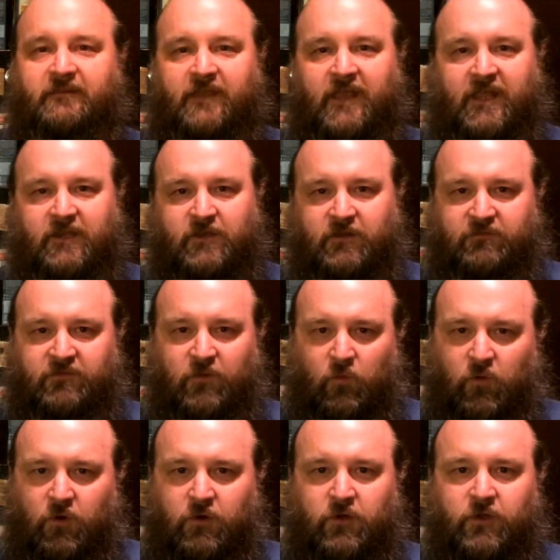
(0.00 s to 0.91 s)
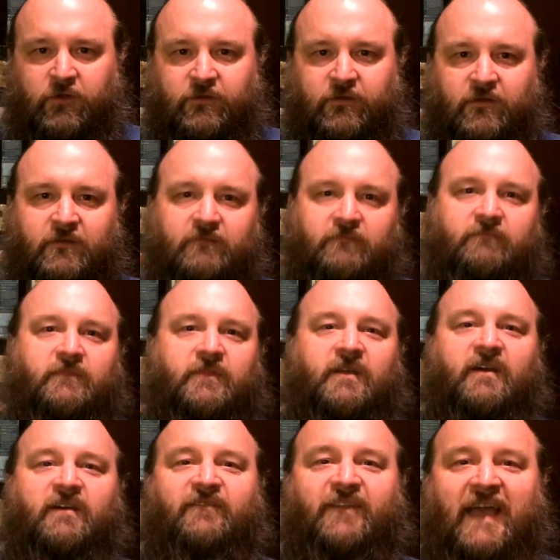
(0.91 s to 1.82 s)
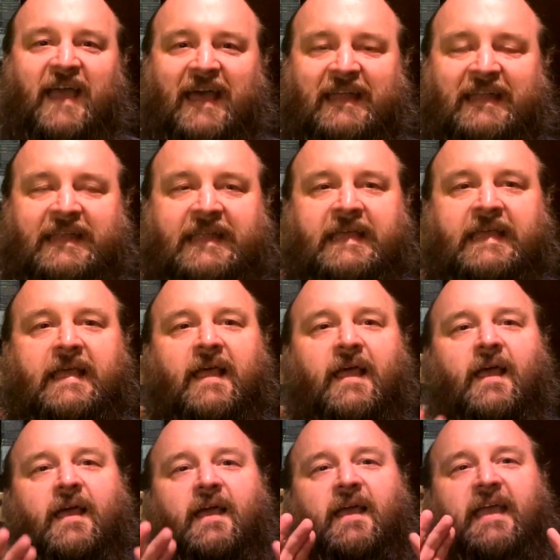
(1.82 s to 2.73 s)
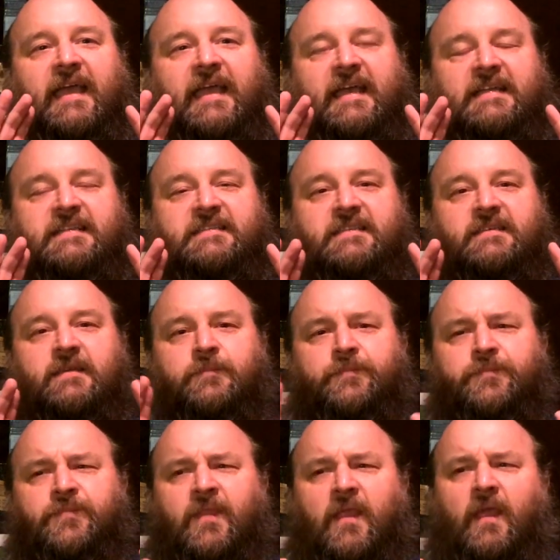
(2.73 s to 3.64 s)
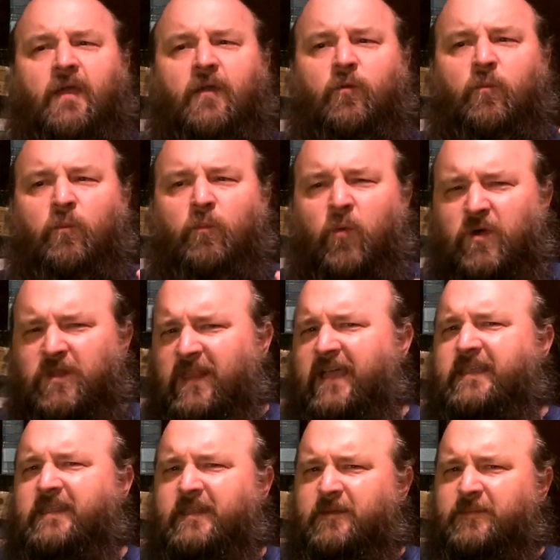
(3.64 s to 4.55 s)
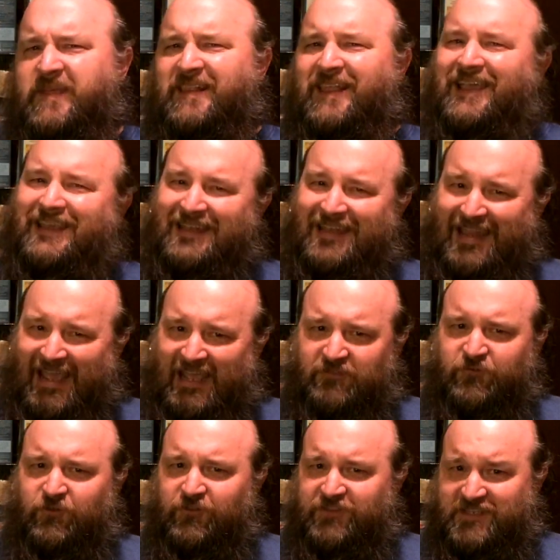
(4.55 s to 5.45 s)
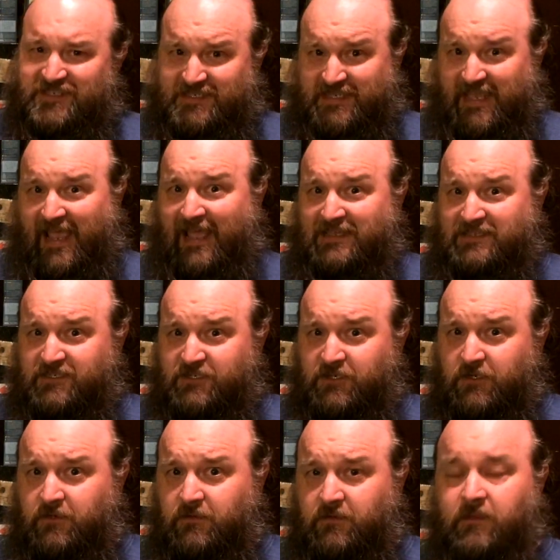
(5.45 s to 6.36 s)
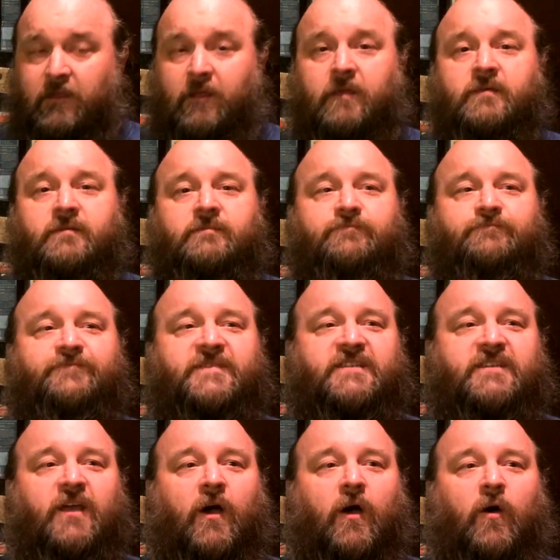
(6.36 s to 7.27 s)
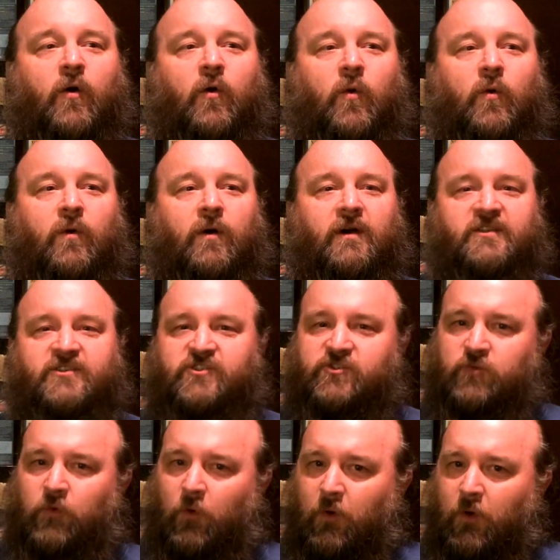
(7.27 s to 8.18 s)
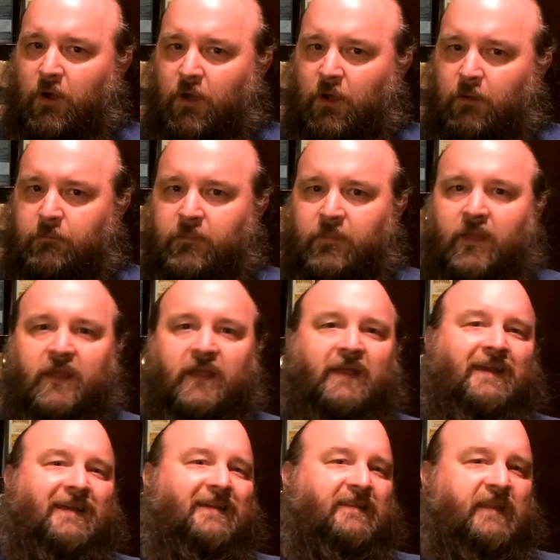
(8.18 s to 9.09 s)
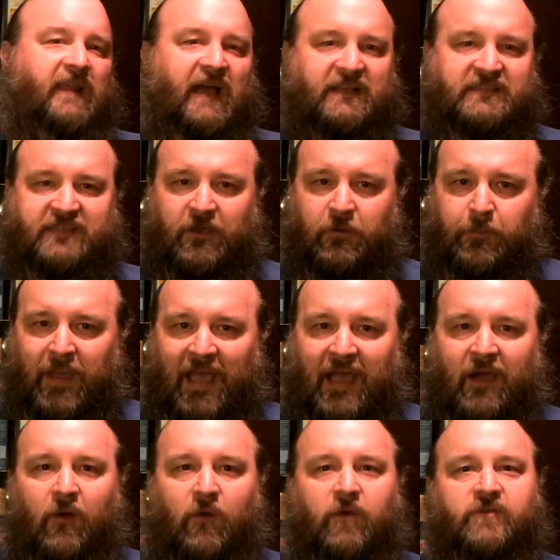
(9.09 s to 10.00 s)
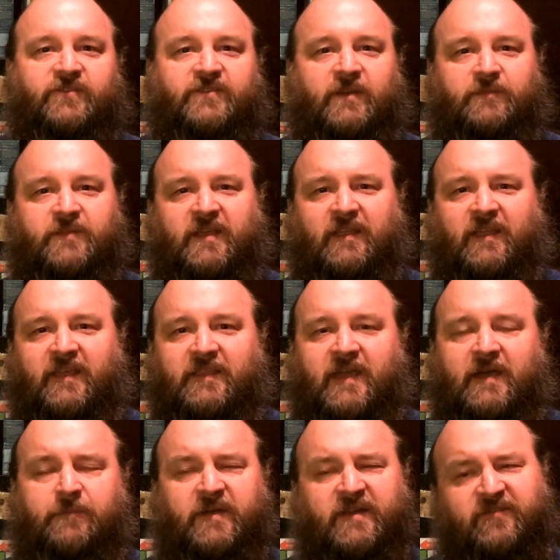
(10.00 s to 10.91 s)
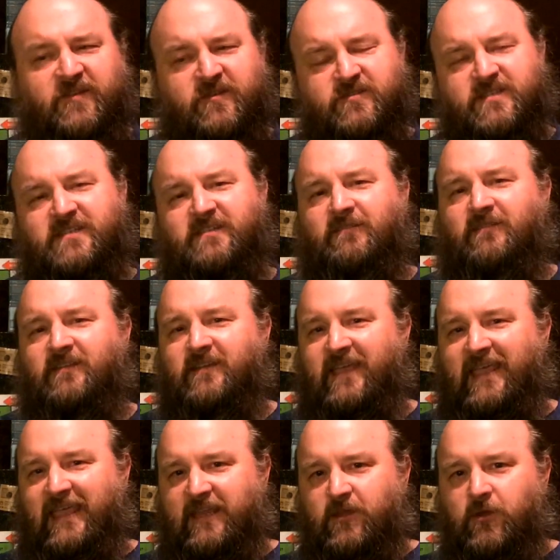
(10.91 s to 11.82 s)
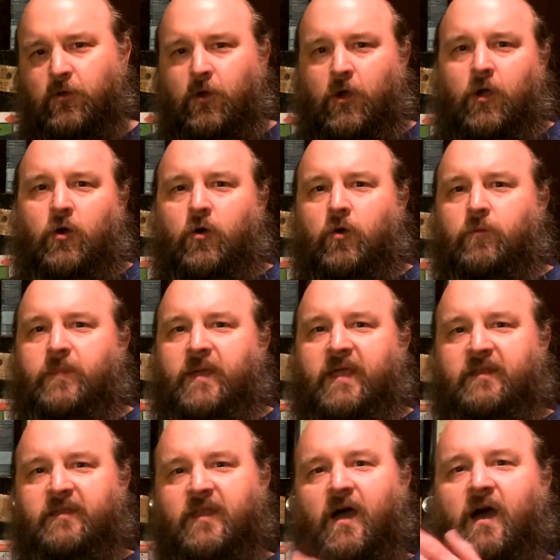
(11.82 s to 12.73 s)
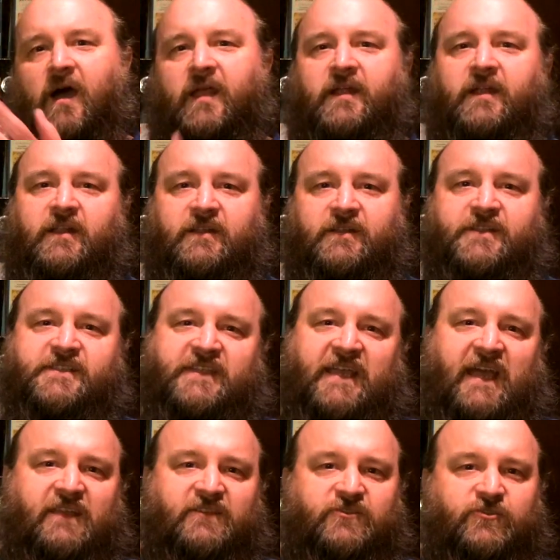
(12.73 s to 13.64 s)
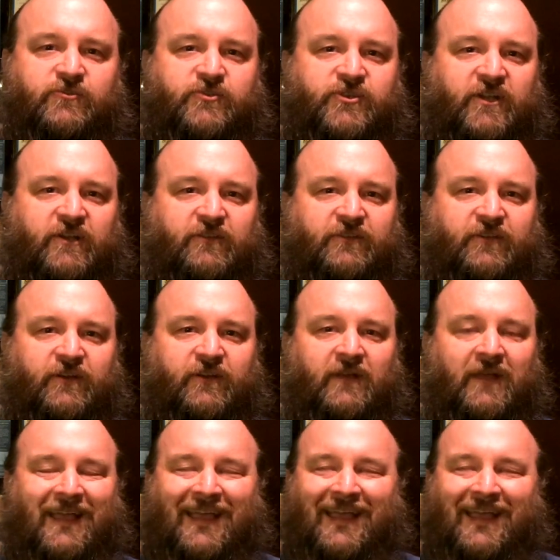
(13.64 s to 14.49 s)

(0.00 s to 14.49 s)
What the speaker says: end of the world event. It's more likely to be like a natural disaster. So a storm knocks out power, something like that. But if you're still in your home and not at a disaster shelter,